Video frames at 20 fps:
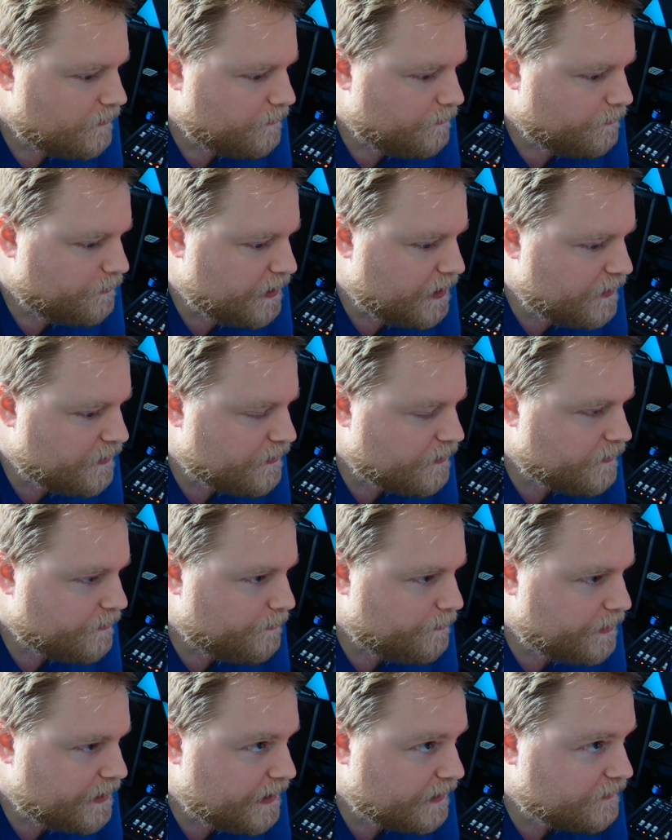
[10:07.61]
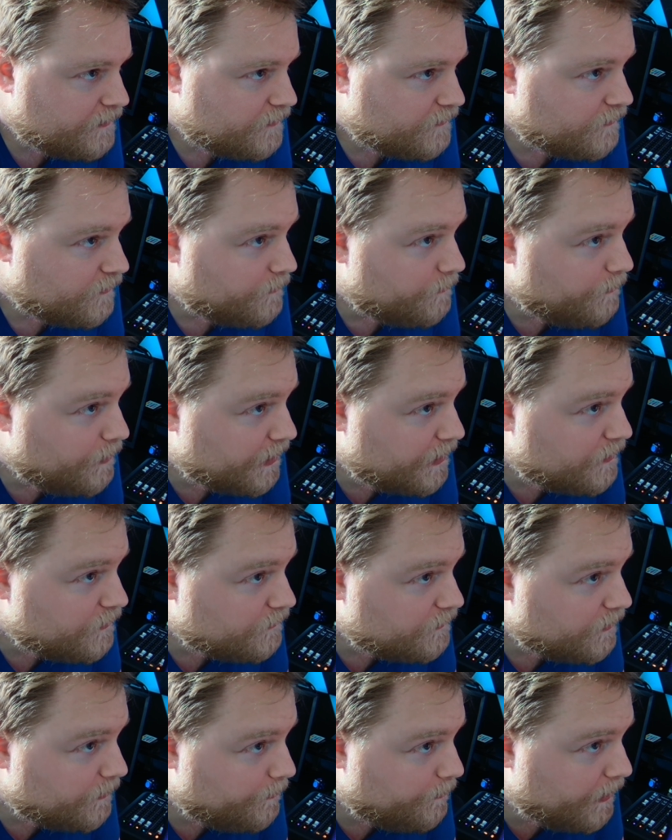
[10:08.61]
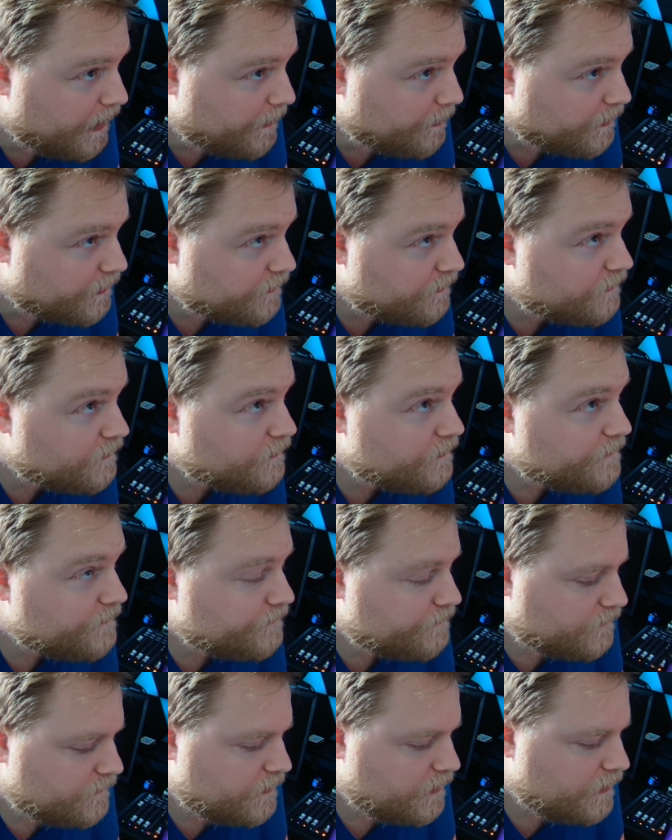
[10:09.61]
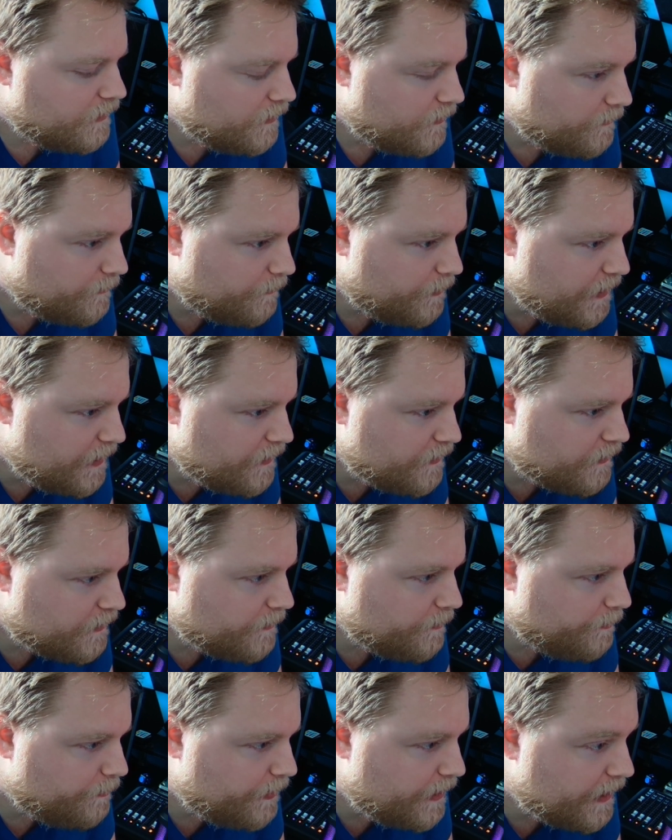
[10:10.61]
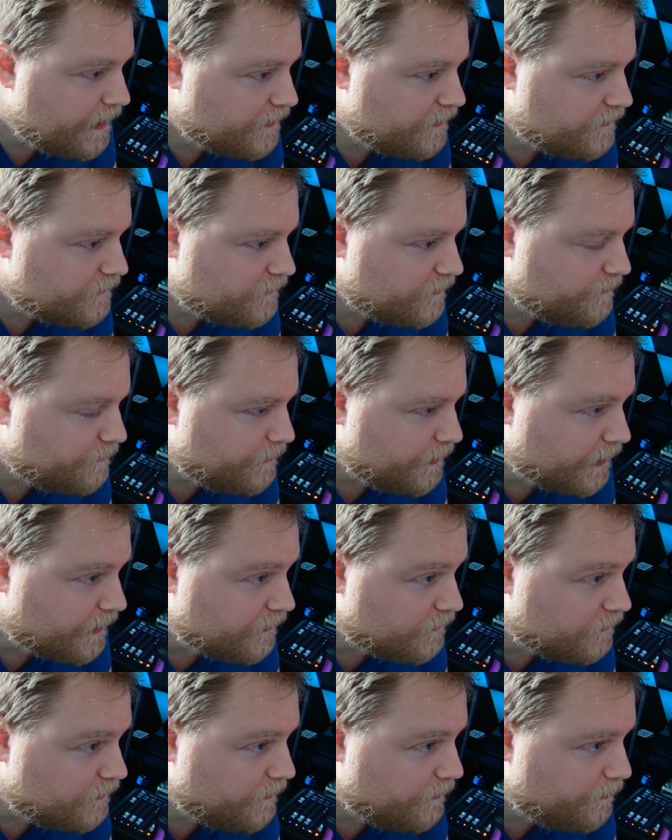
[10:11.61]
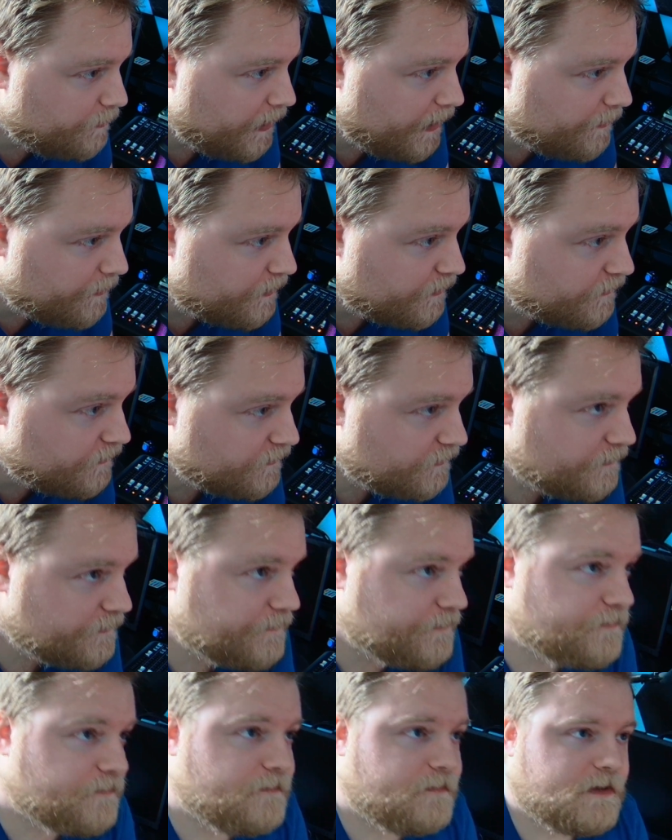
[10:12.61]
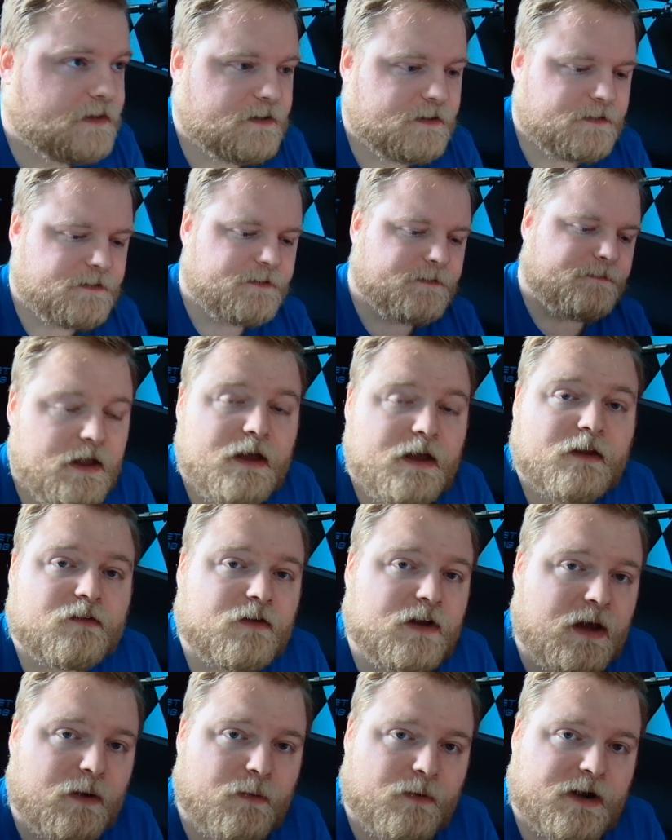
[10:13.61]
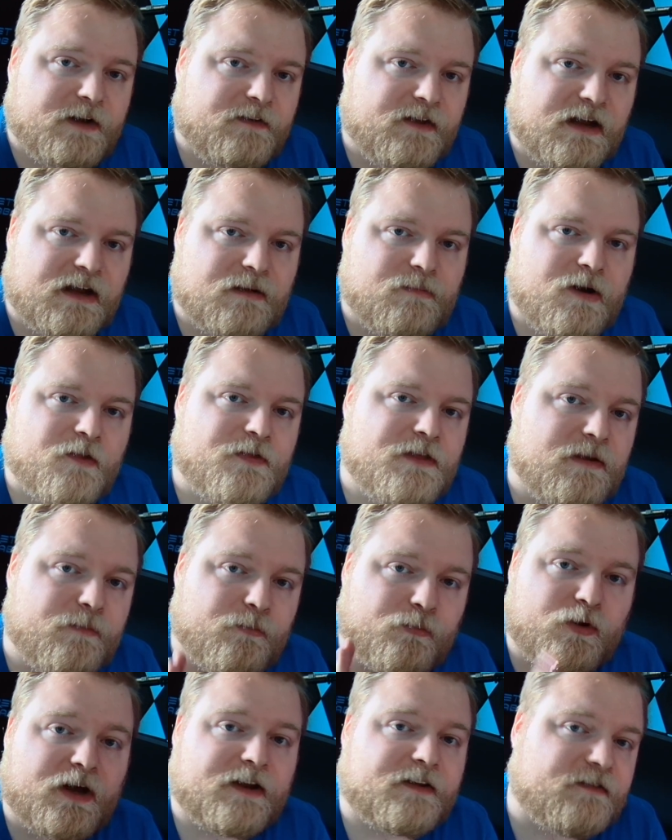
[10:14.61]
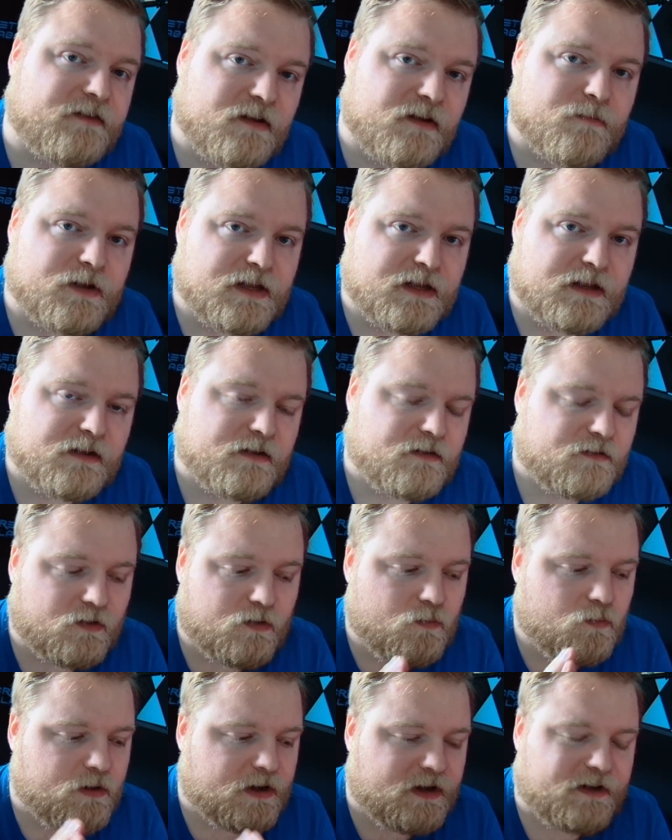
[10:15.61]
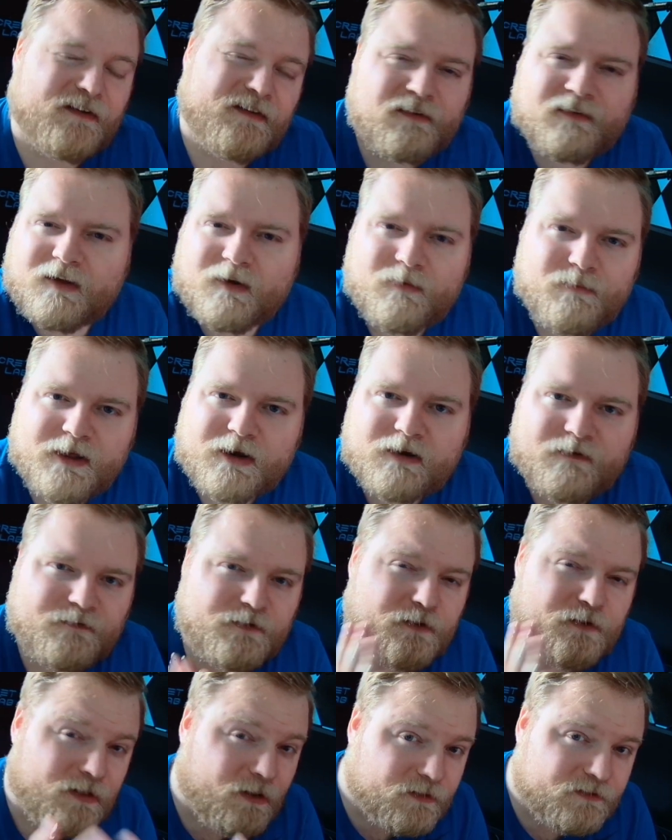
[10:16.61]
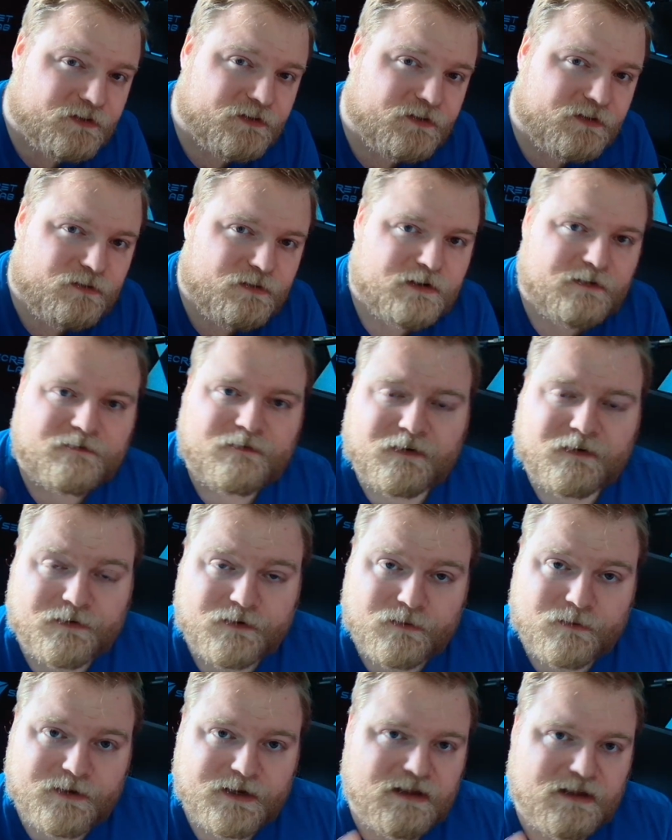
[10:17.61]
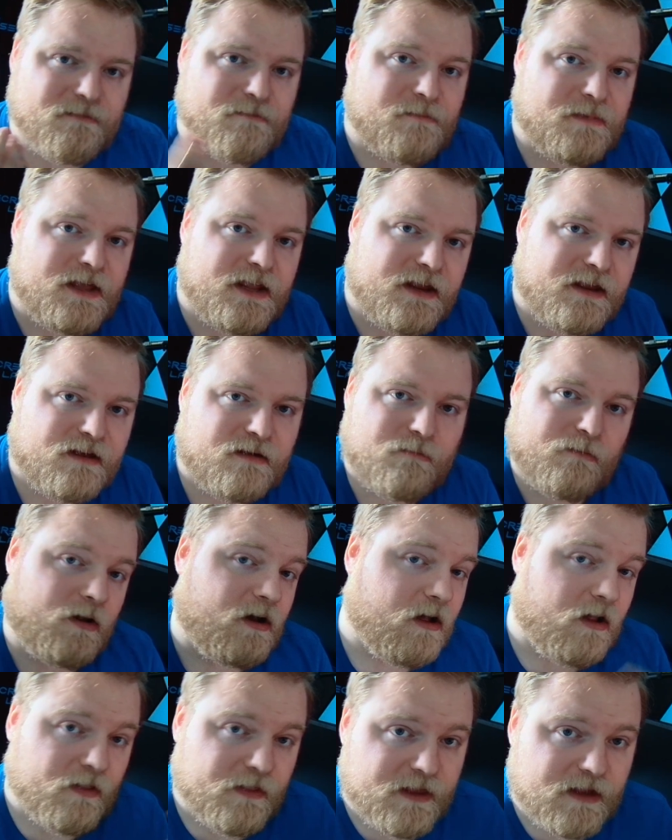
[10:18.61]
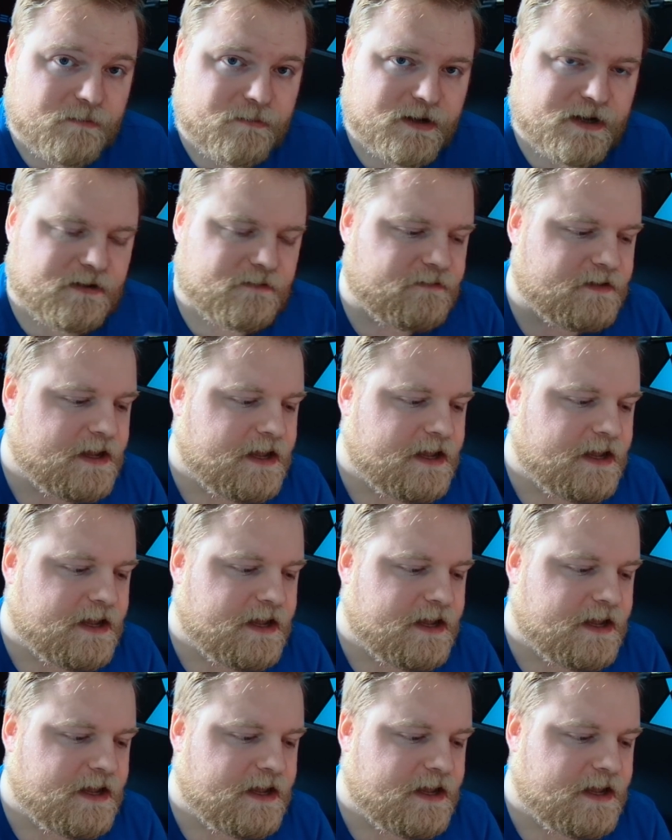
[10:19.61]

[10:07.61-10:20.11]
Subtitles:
Peter picked some pickled peppers. Peter picked some pickled peppers. So now we're going to talk about the proximity. So what does it sound better if you're closer to it, farther away, medium, all the above?